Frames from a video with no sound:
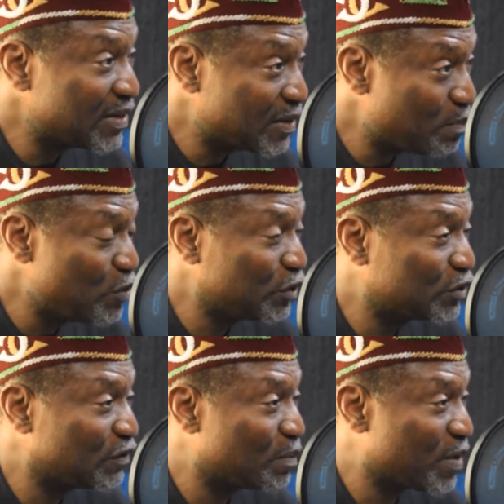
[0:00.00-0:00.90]
the
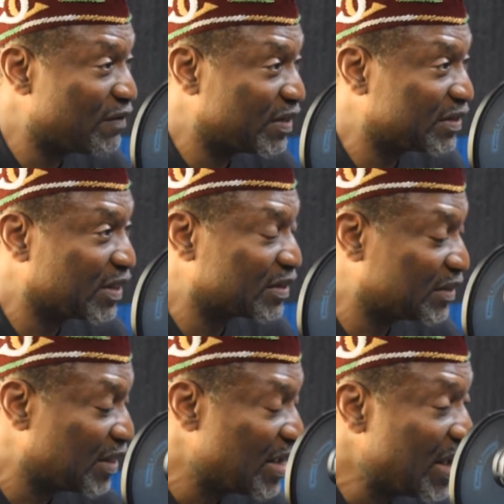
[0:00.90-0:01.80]
most of the private
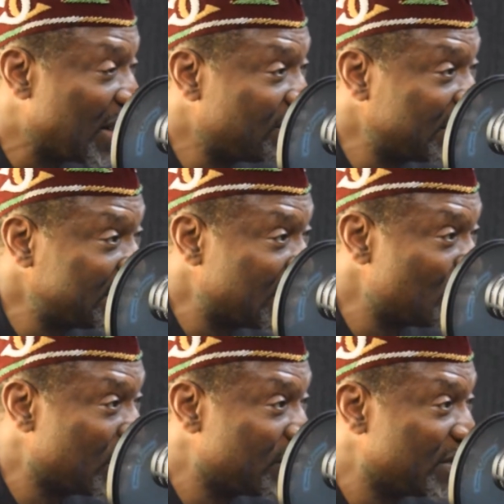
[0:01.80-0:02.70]
sector have a
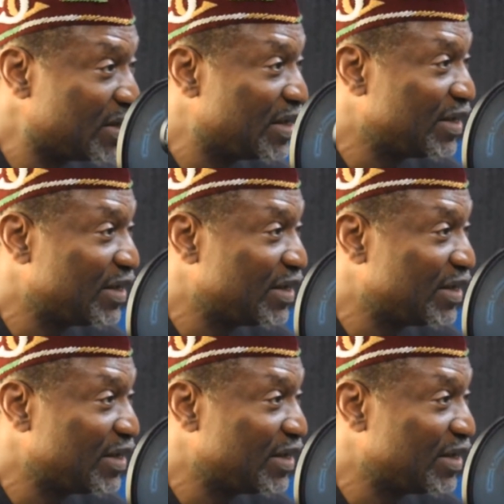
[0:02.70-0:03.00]
January